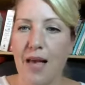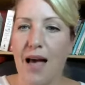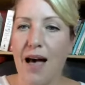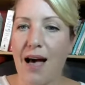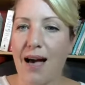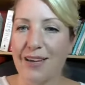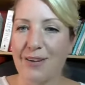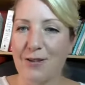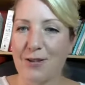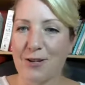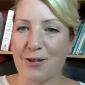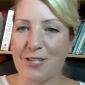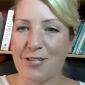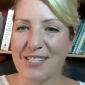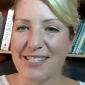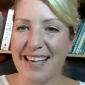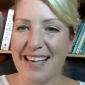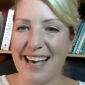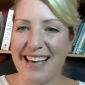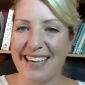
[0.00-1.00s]
Hi,
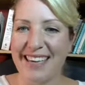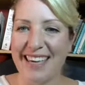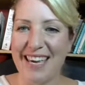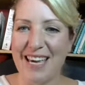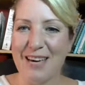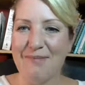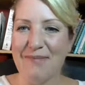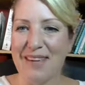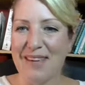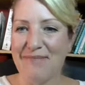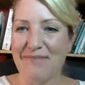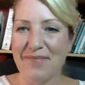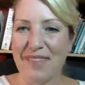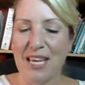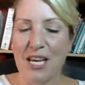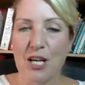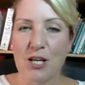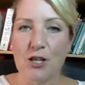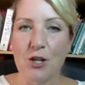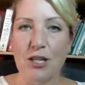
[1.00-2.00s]
gorgeous. Hi, Cammie.
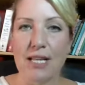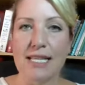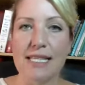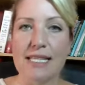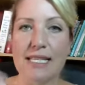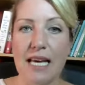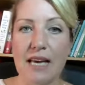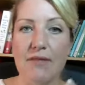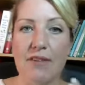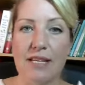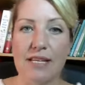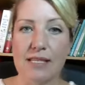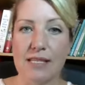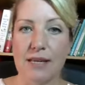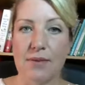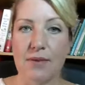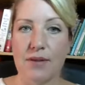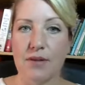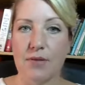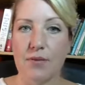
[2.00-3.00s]
So let's dive into
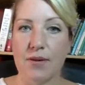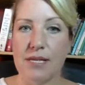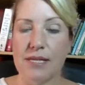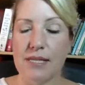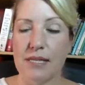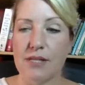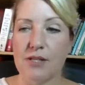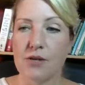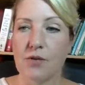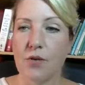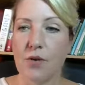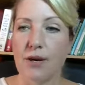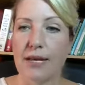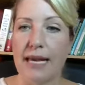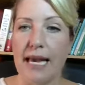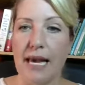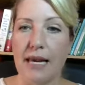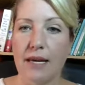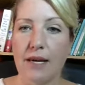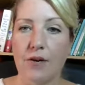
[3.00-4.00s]
some of the reasons. So
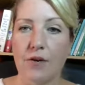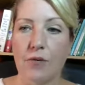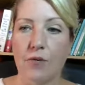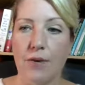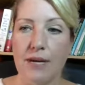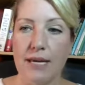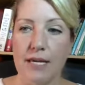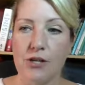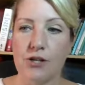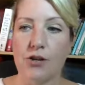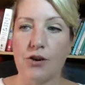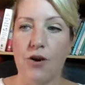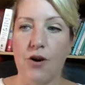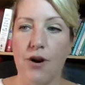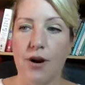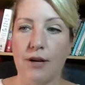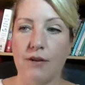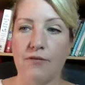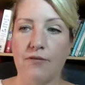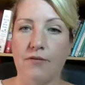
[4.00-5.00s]
organic reach
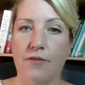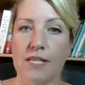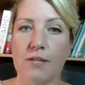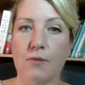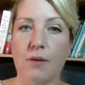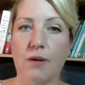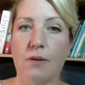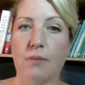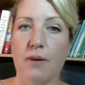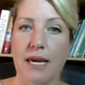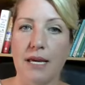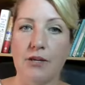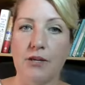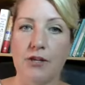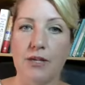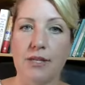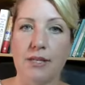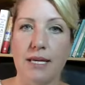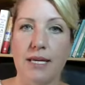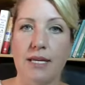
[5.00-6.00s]
on Facebook
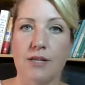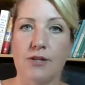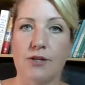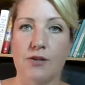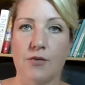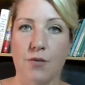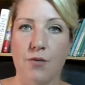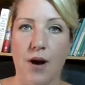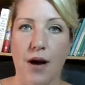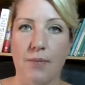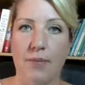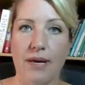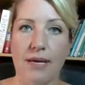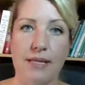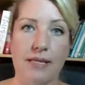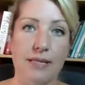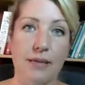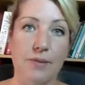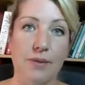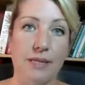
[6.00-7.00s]
pages is
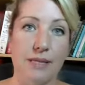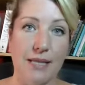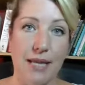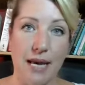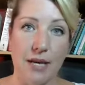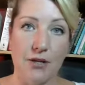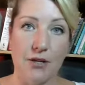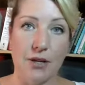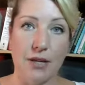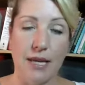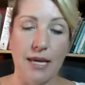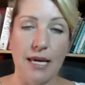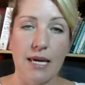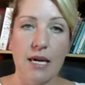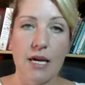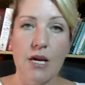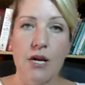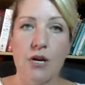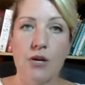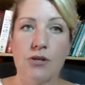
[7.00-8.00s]
dropping substantially.
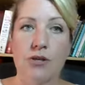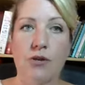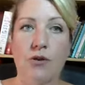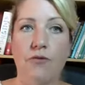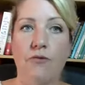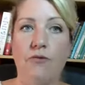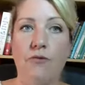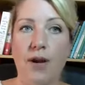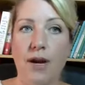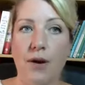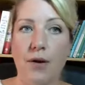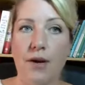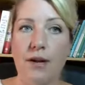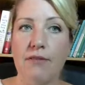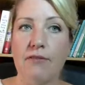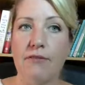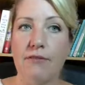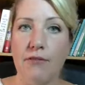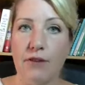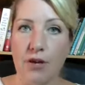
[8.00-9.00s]
So
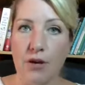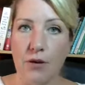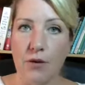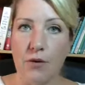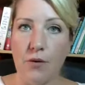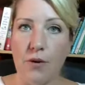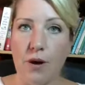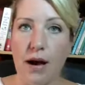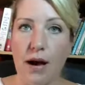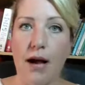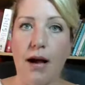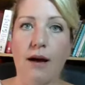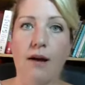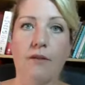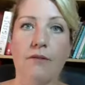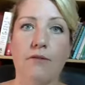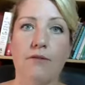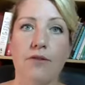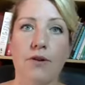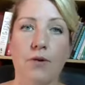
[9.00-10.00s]
very few
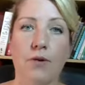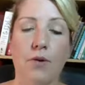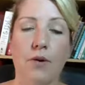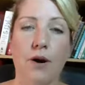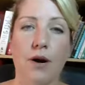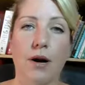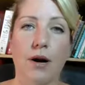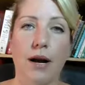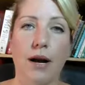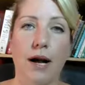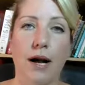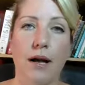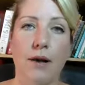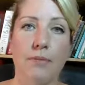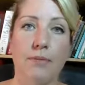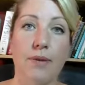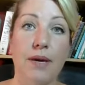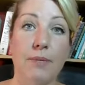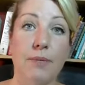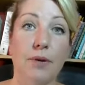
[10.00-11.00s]
of your
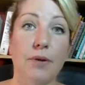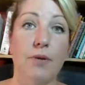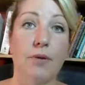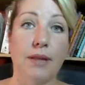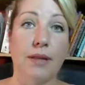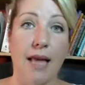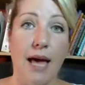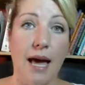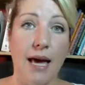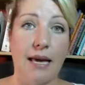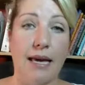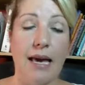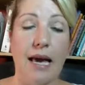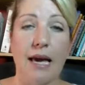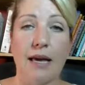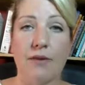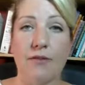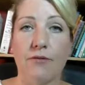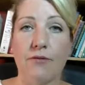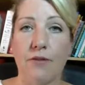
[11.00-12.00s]
people who like
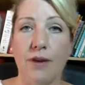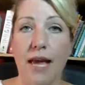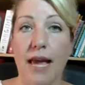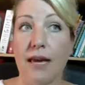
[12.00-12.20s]
and